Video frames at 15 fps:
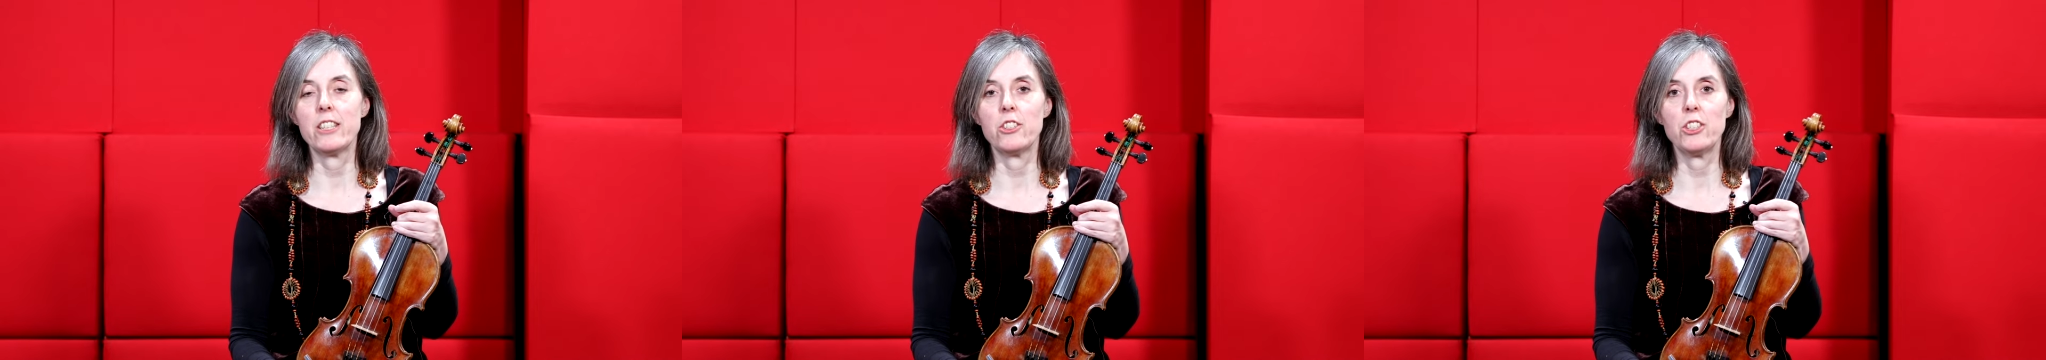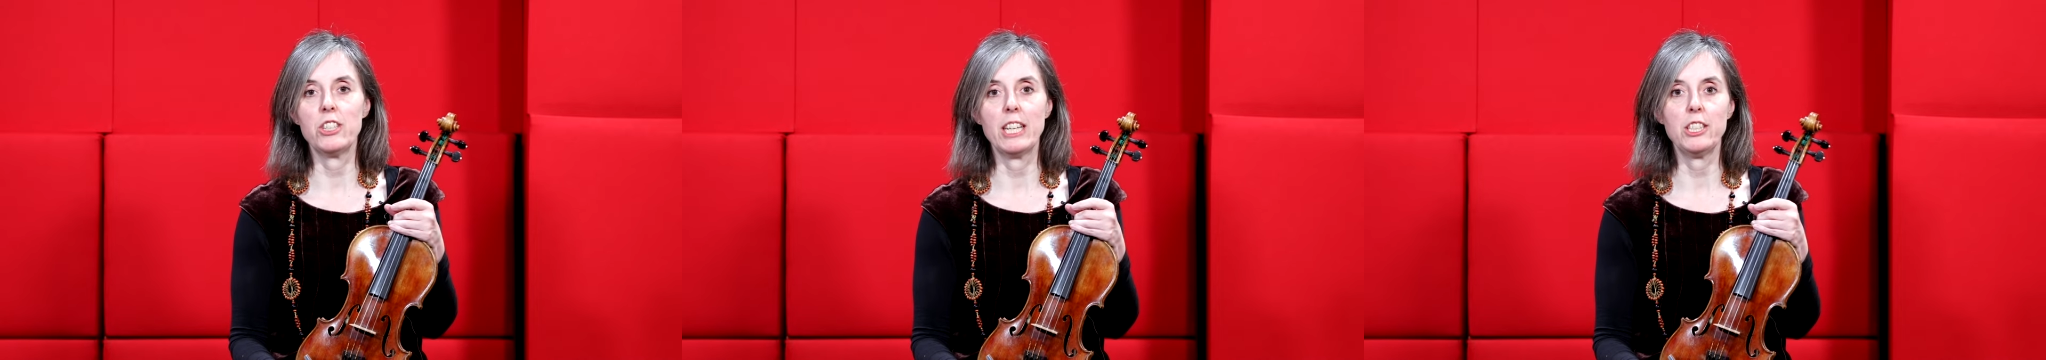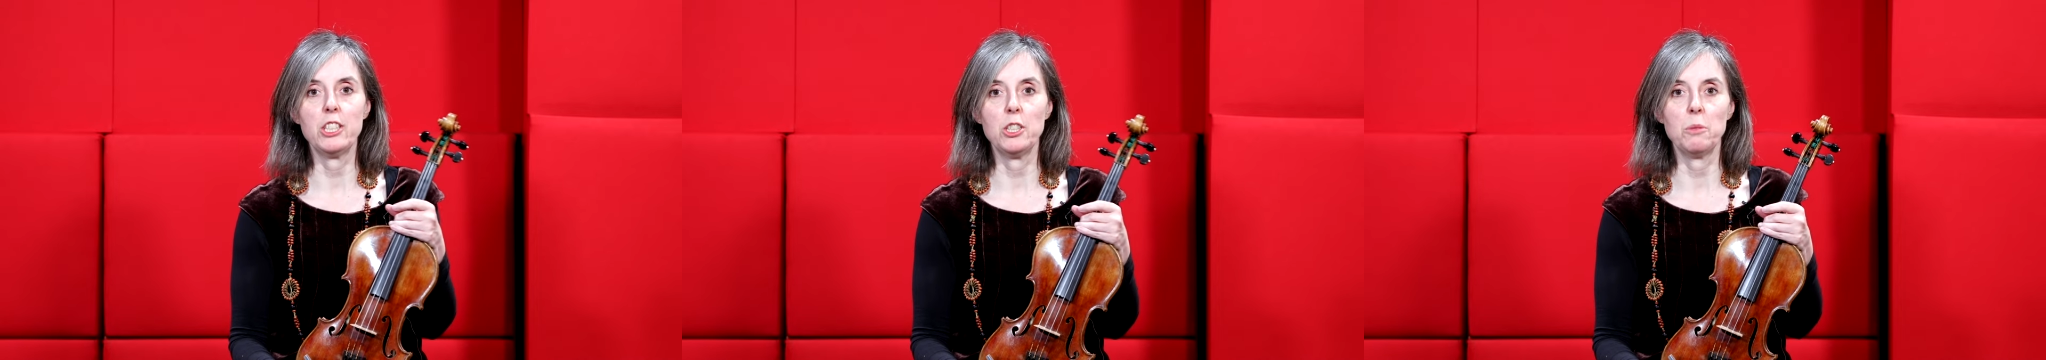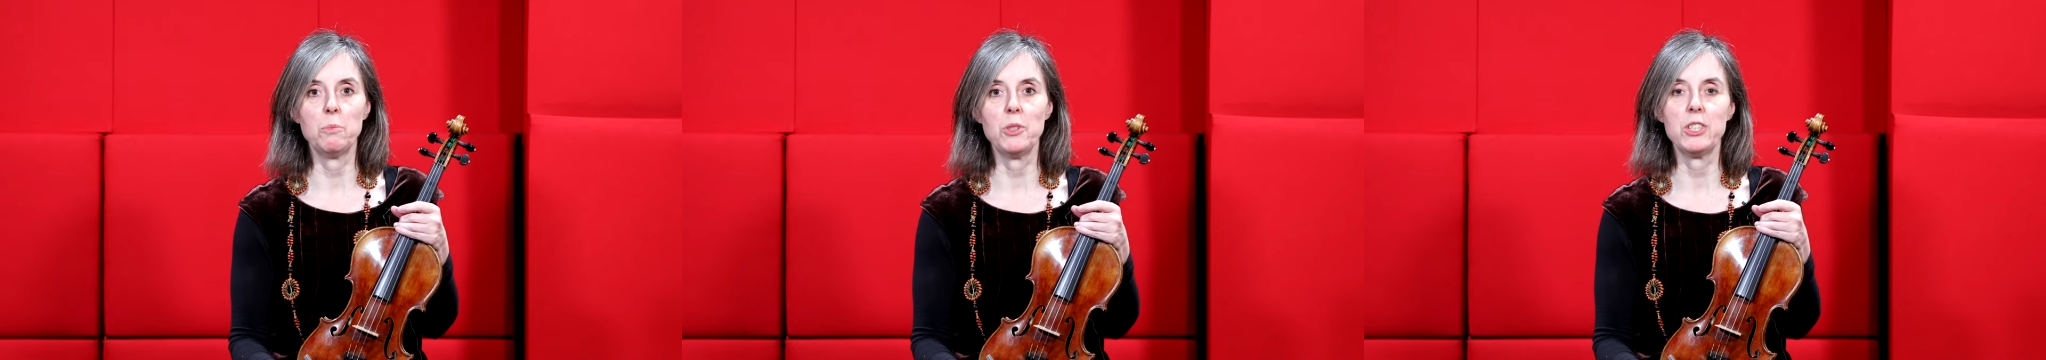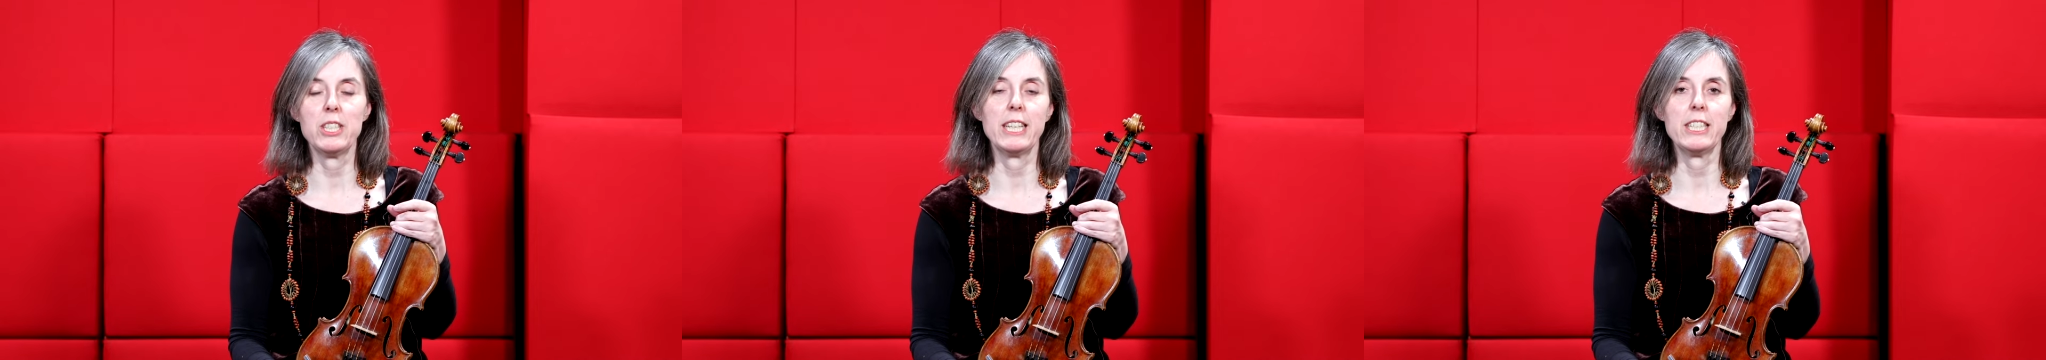Traditional
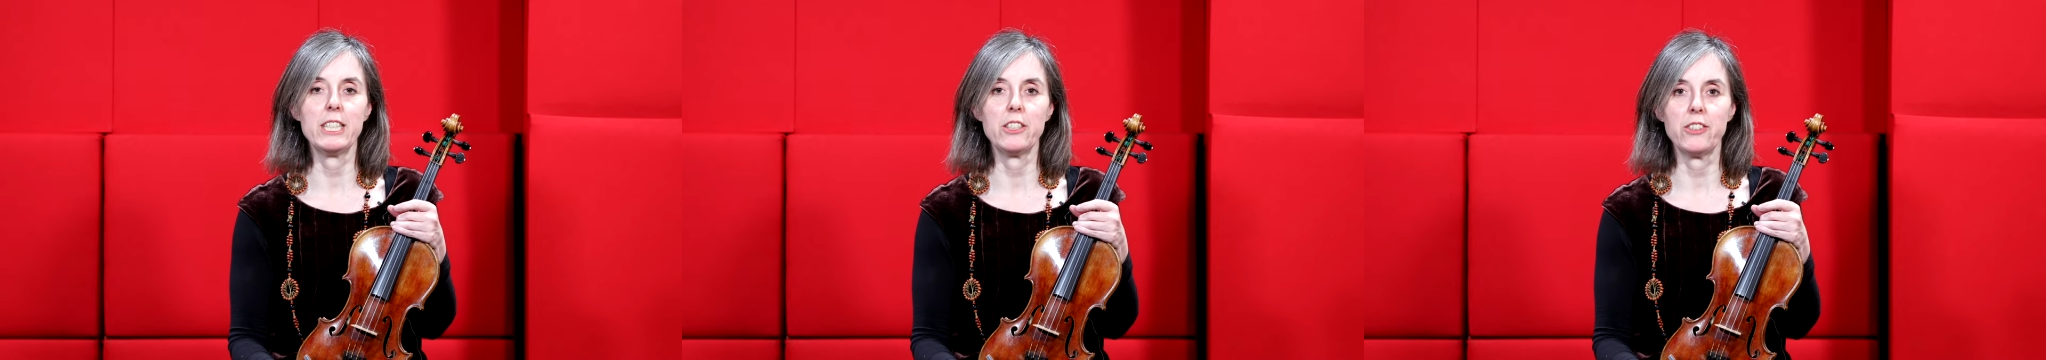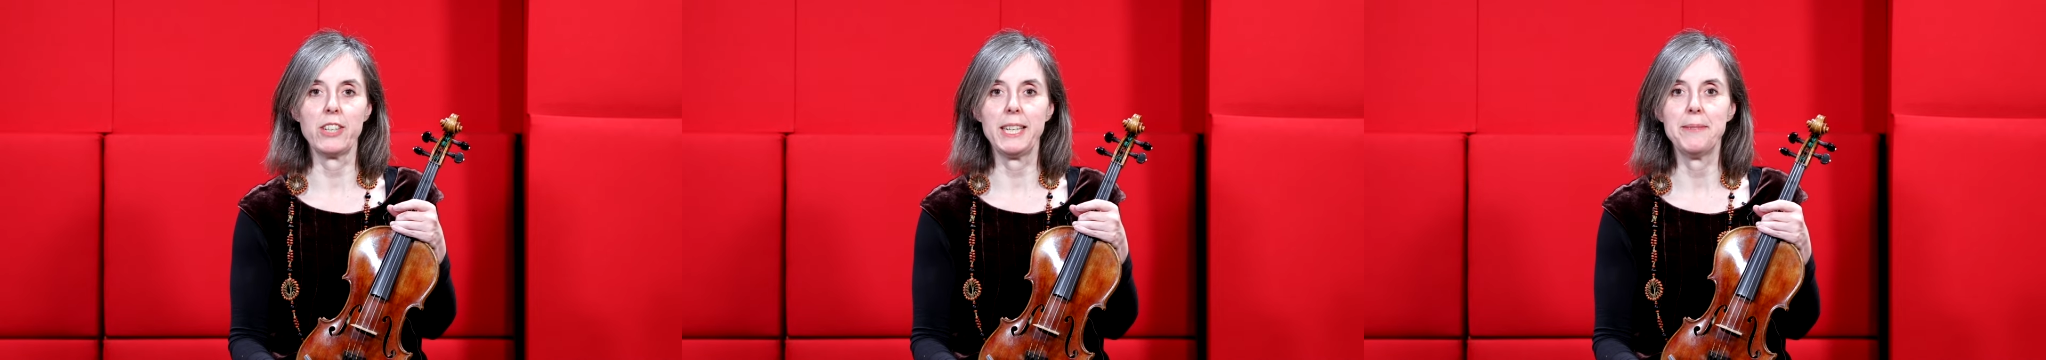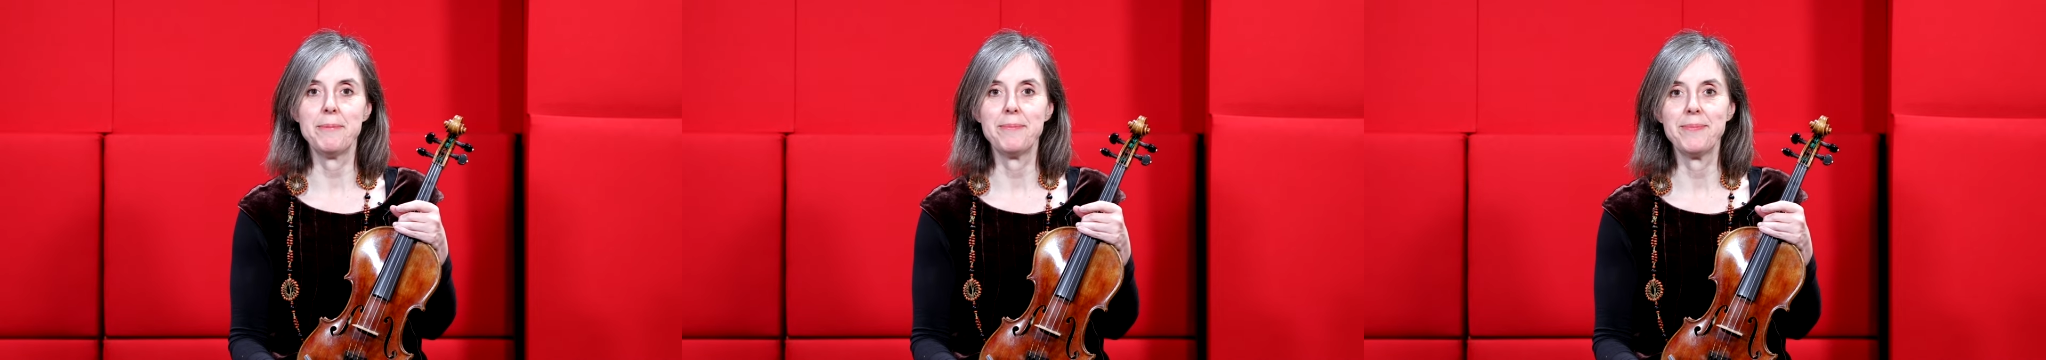Music Degree.